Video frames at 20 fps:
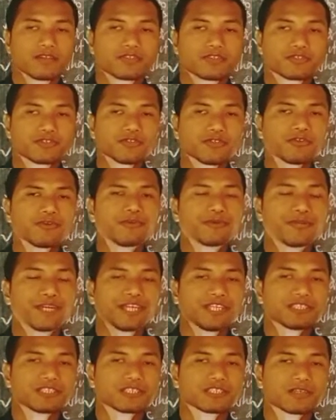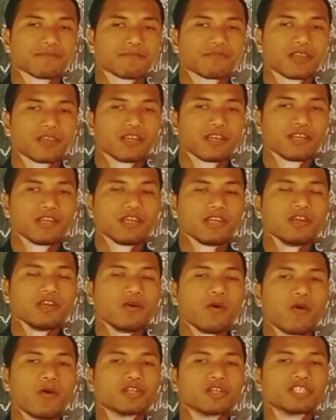through which he
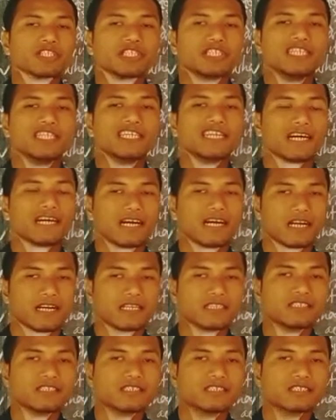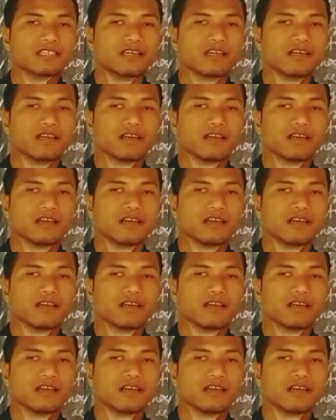or she earns